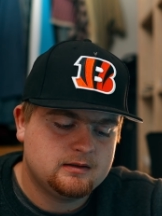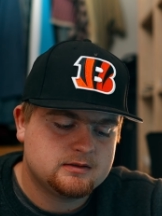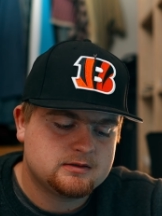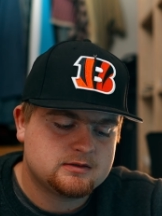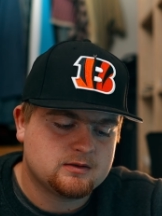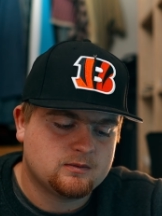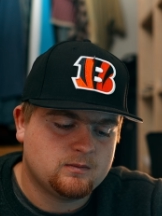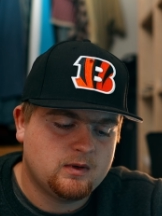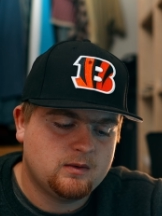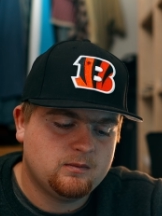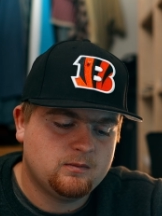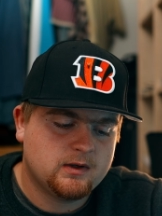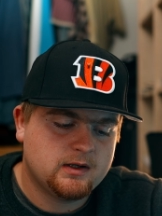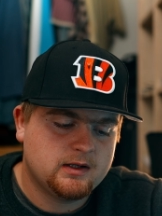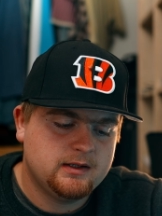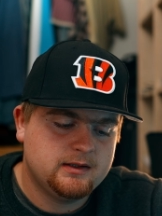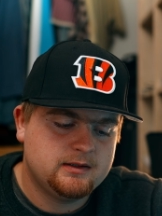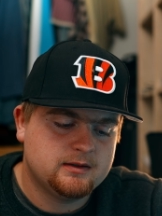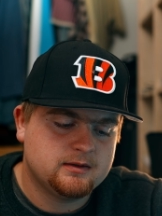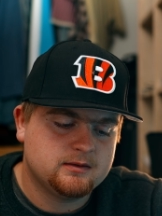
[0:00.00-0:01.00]
So what we're
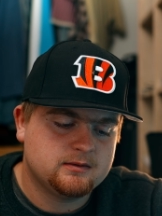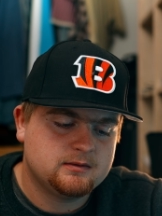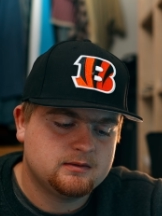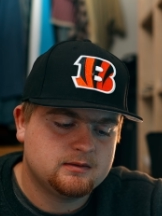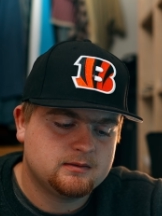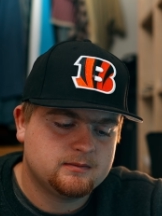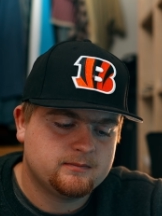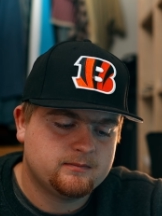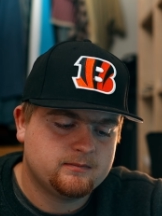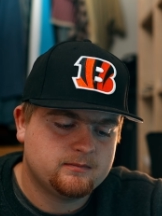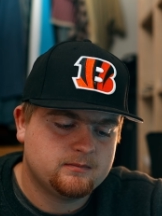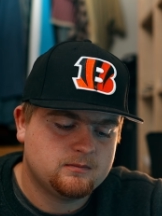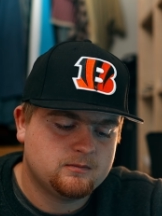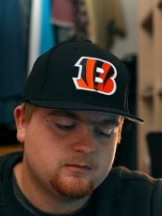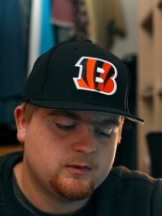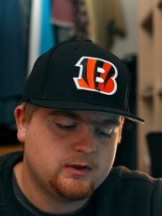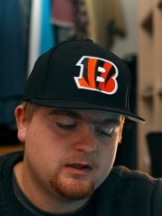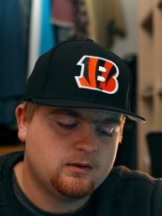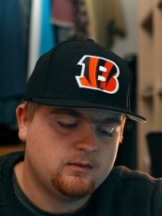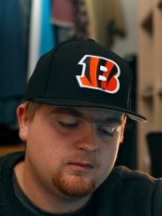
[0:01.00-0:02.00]
going to do,
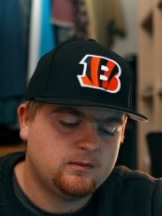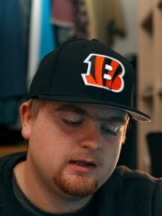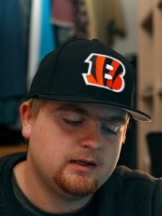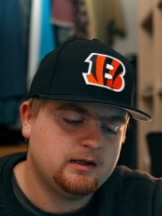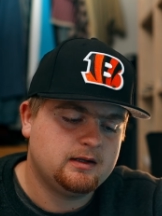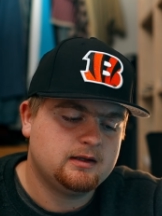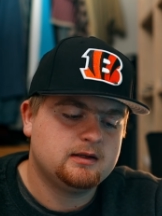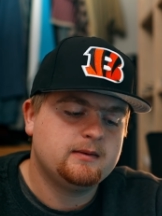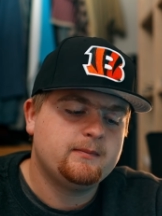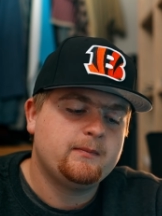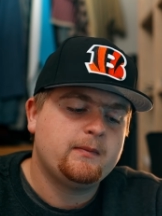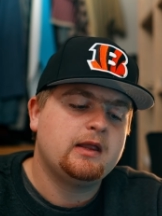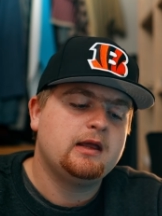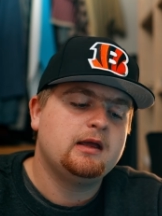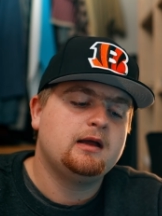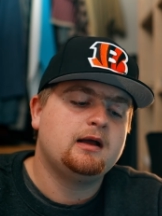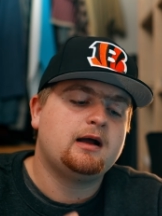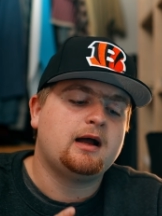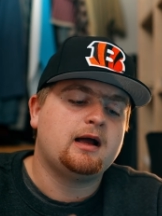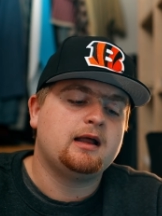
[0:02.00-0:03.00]
we don't want...
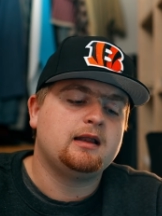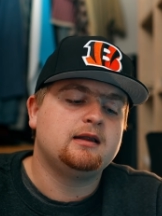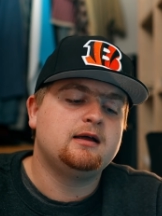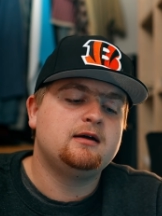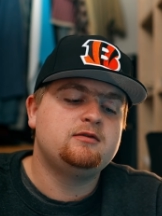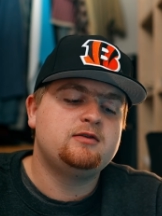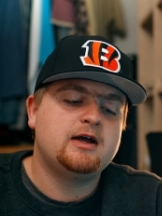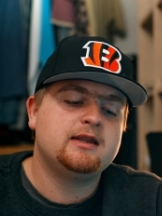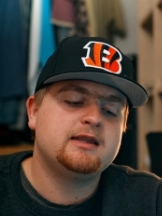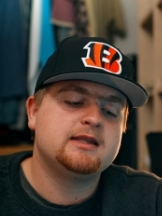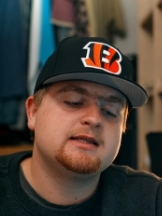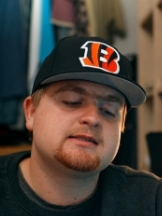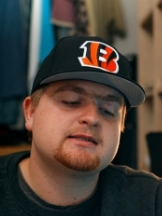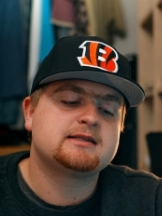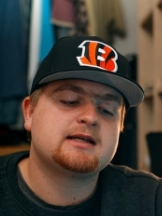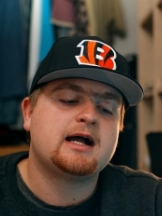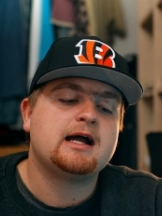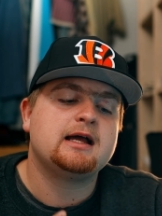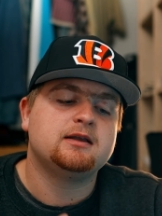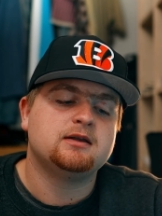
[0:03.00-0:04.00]
I love how the
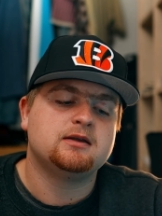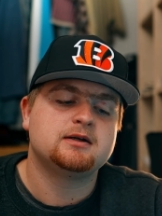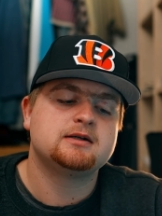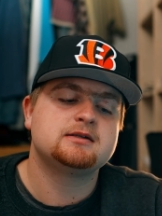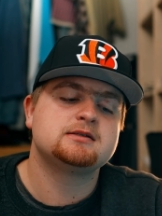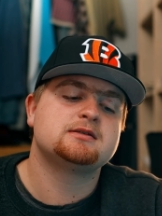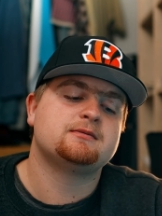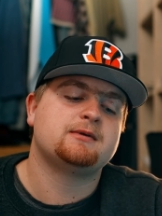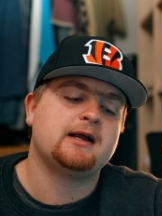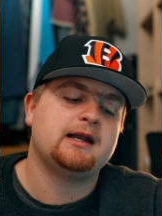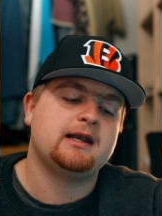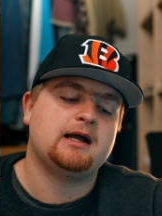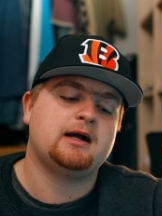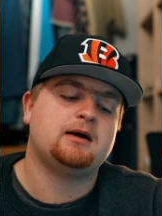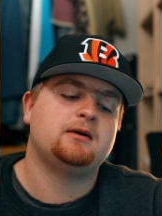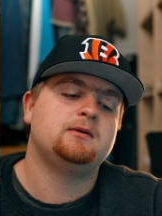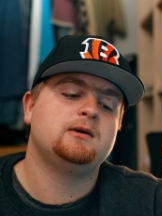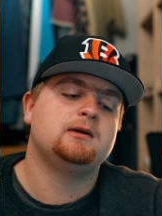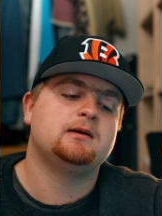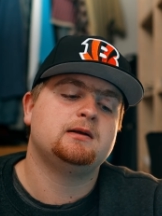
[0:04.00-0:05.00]
sky looks right
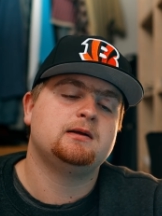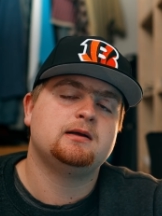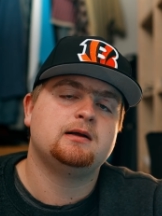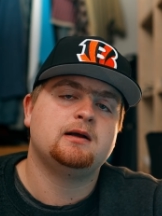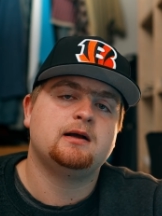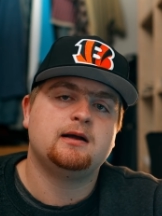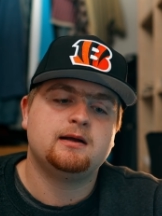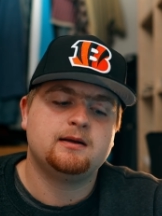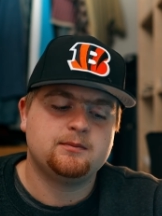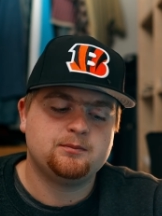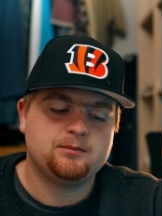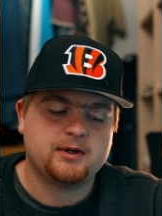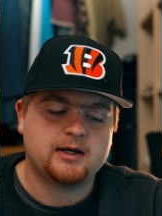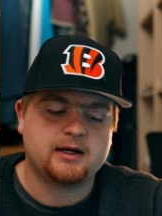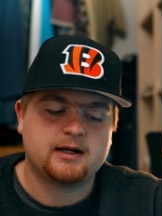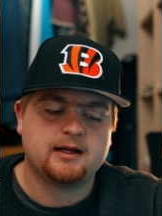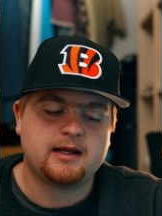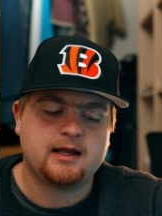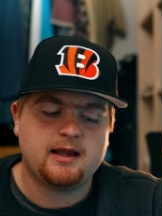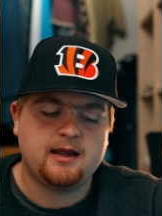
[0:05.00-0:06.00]
now,
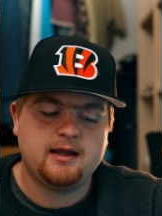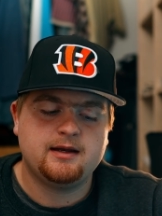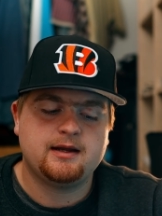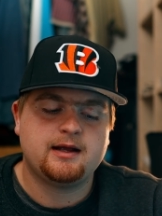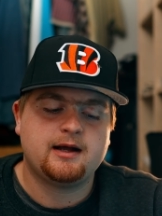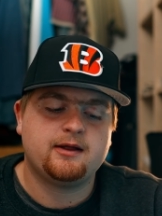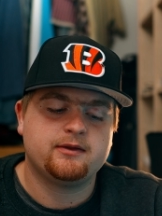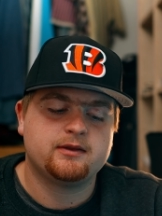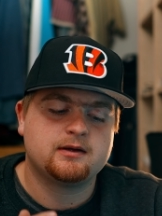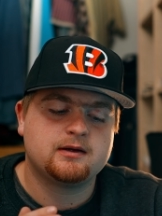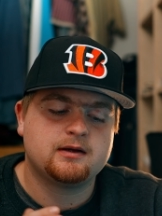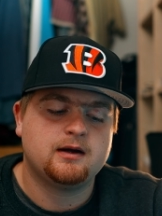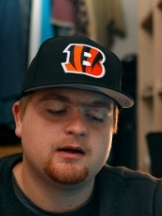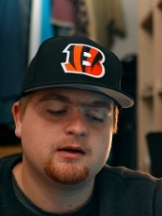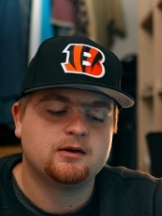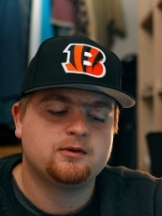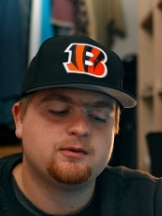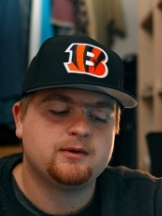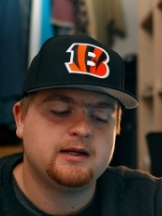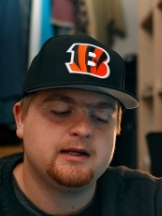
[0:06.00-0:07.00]
but I hate how the
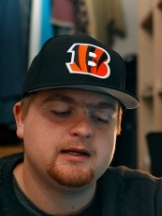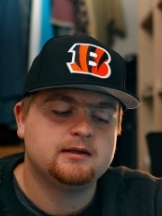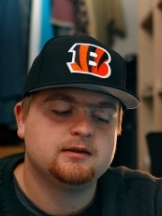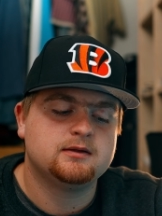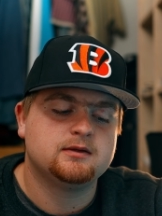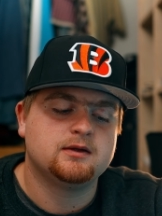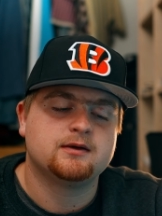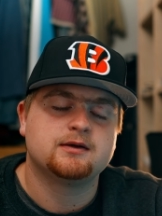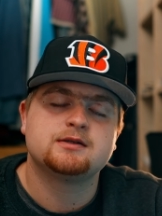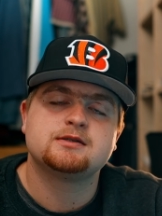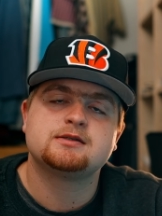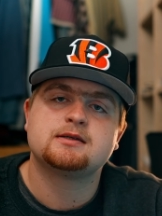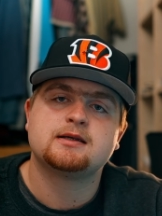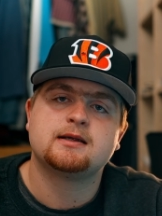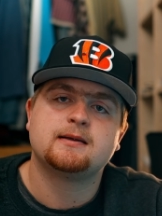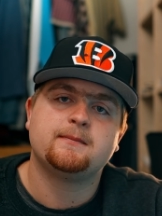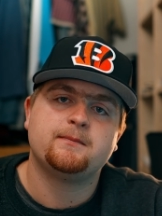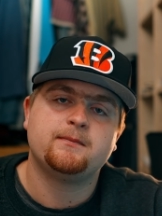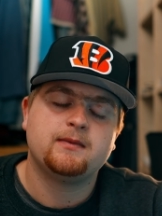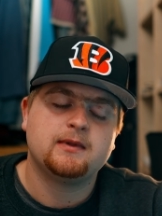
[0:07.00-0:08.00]
concrete looks.
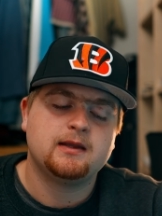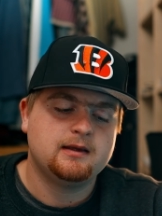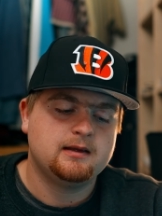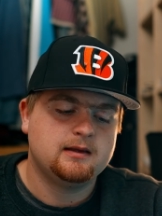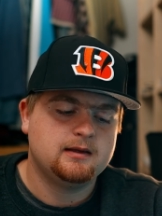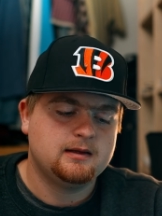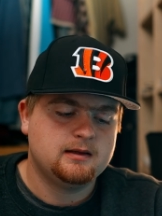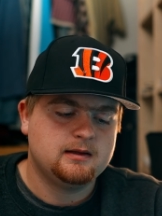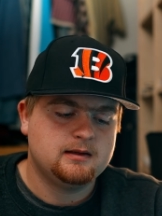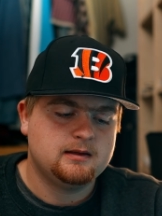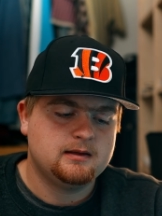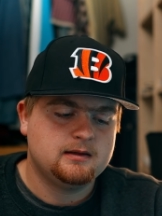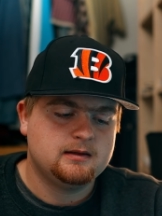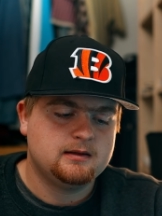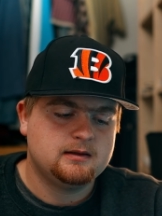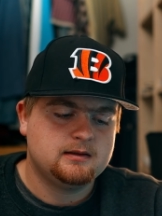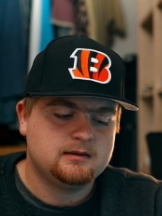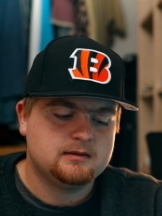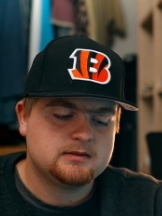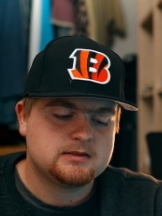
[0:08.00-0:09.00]

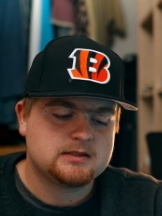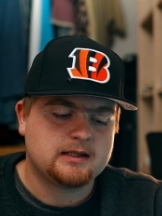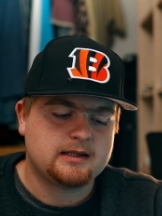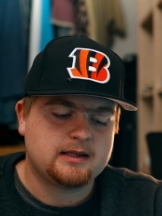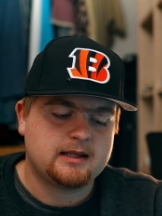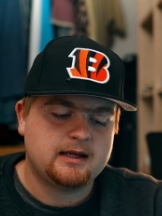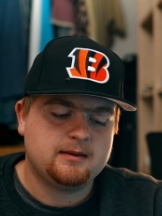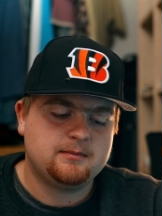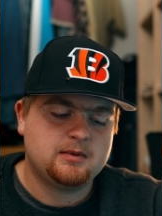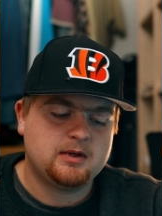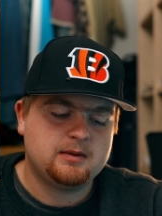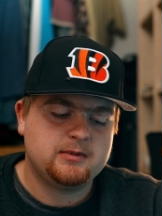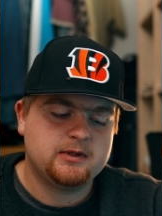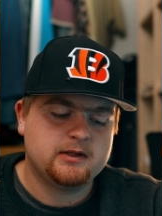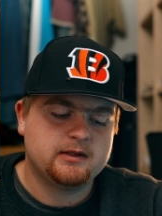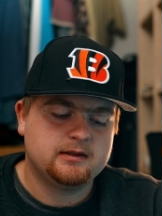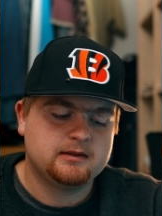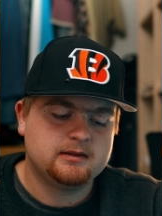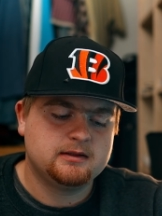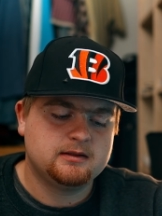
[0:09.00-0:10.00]
So that might be
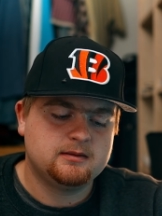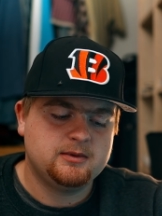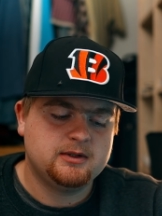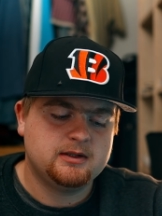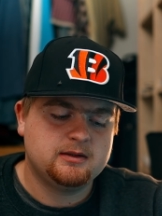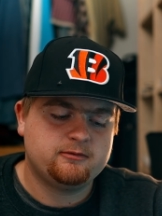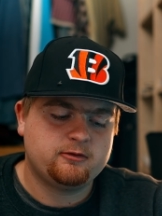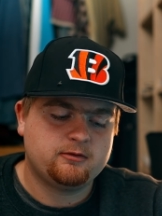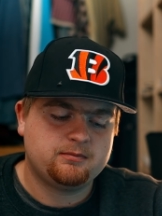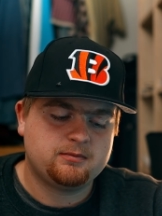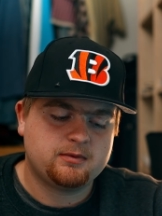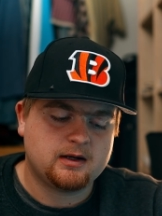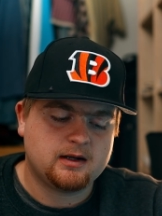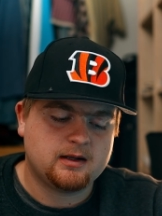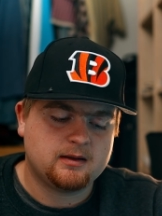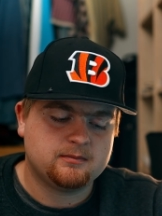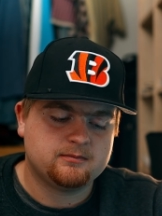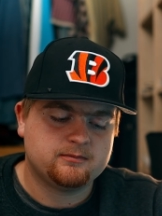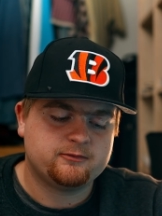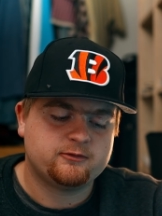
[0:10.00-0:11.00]
a little bit of a
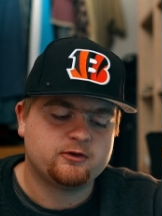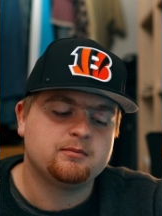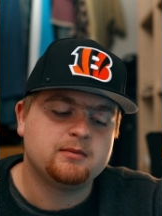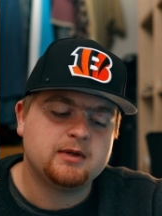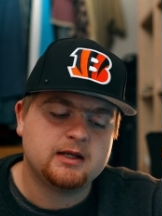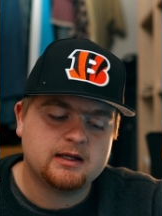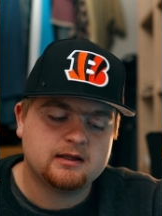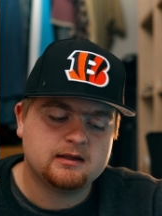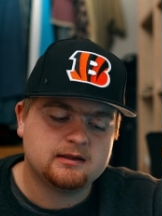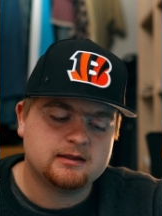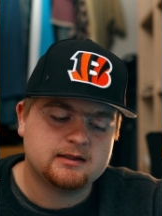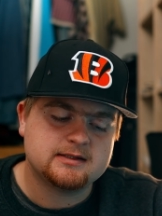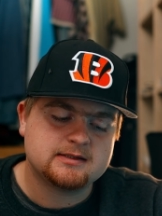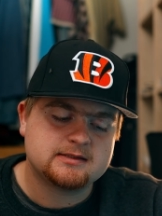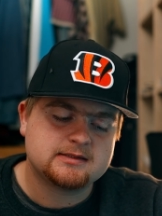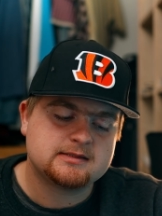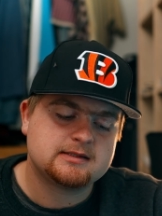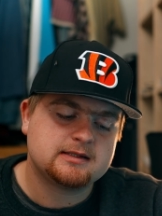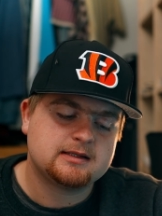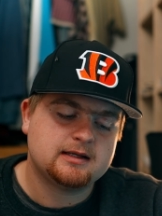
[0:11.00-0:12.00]
problem, for me at
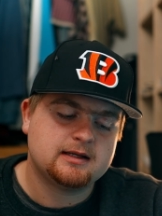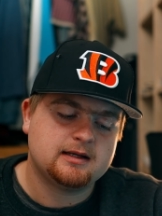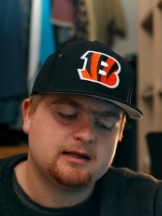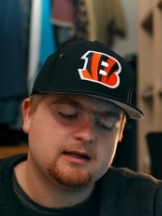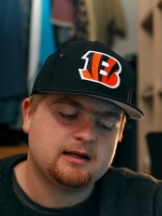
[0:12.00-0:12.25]
least.